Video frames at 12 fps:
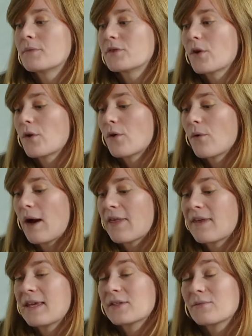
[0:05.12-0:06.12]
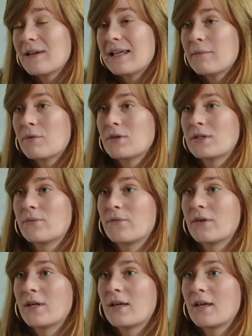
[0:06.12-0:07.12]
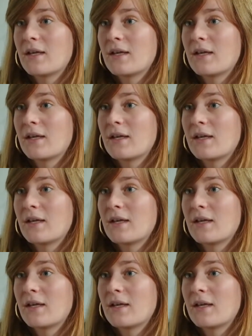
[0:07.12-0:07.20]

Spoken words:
So I think it's really important for